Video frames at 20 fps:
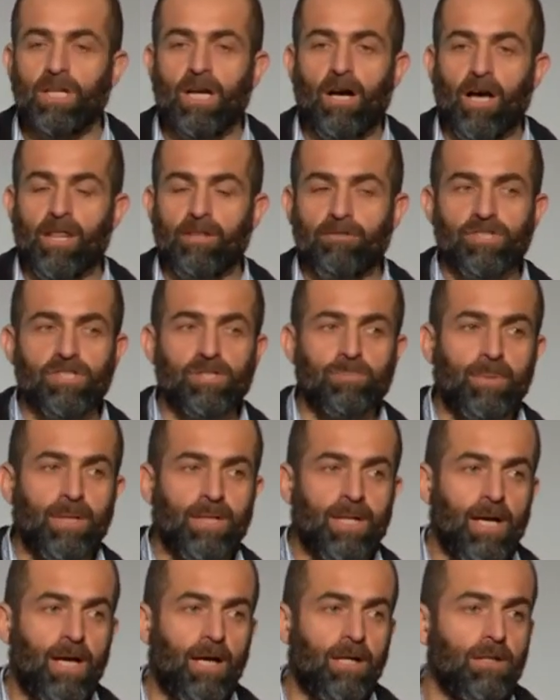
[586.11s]
either a
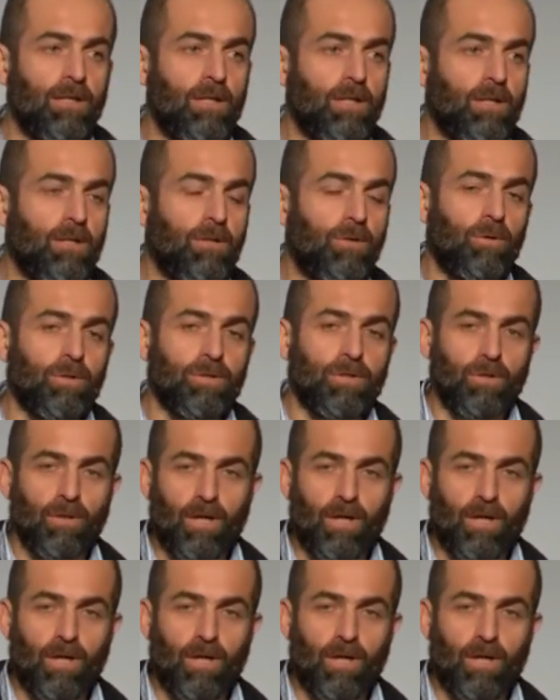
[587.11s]
spin out, or you